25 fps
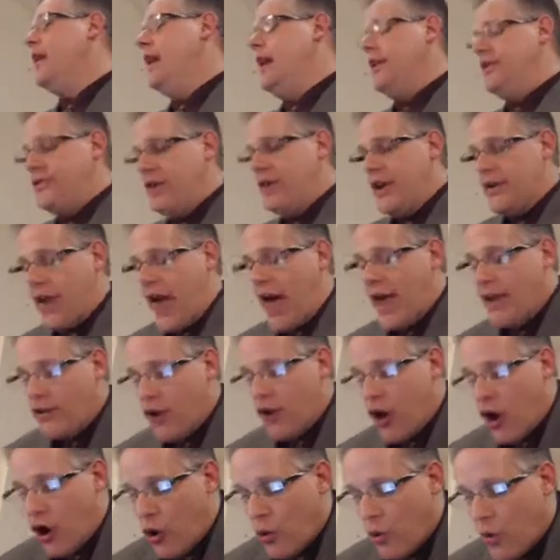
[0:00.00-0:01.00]
He says, I
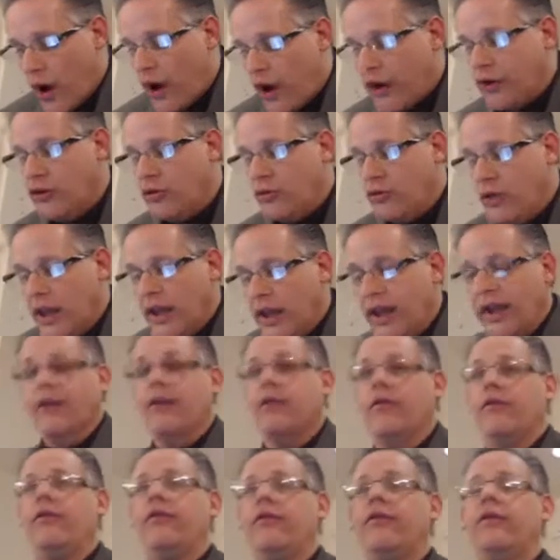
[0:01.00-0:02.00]
know where you
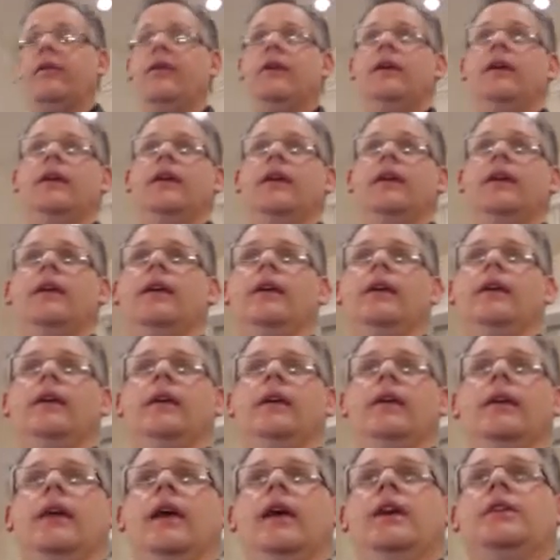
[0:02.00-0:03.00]
live.
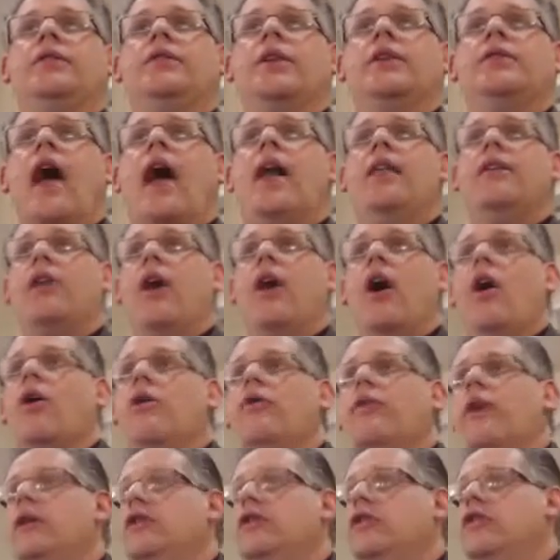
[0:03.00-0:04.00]
He says, I know
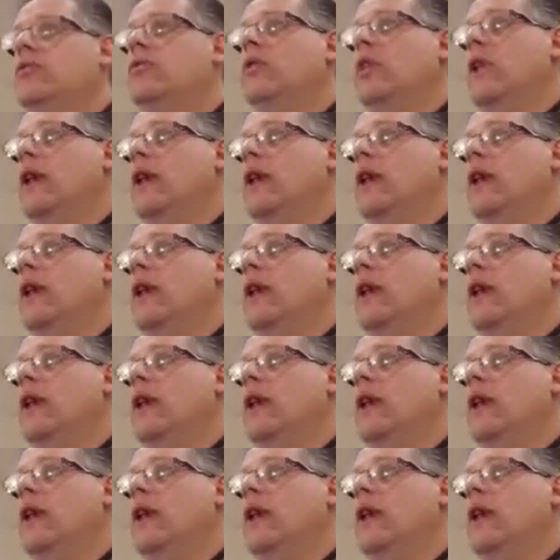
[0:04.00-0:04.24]
that you